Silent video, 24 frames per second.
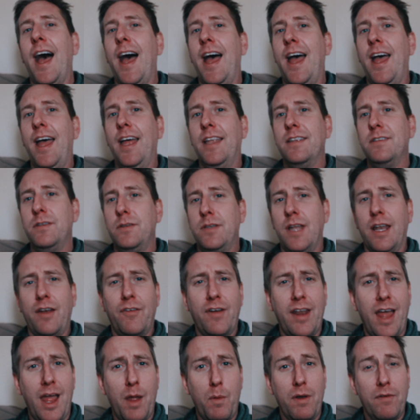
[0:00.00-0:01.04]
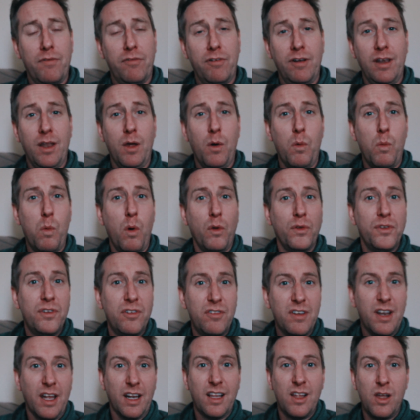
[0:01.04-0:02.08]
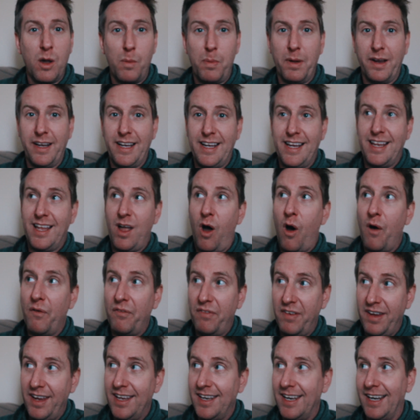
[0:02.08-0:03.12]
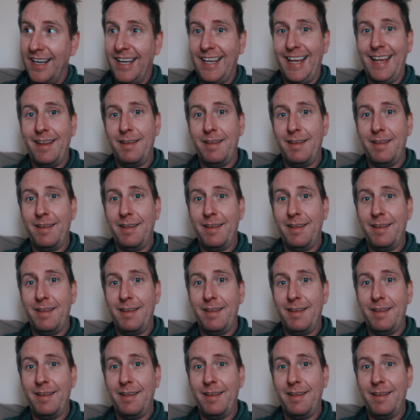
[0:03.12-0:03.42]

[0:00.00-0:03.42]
Zuzana and I went for a little wander and a cup of coffee and a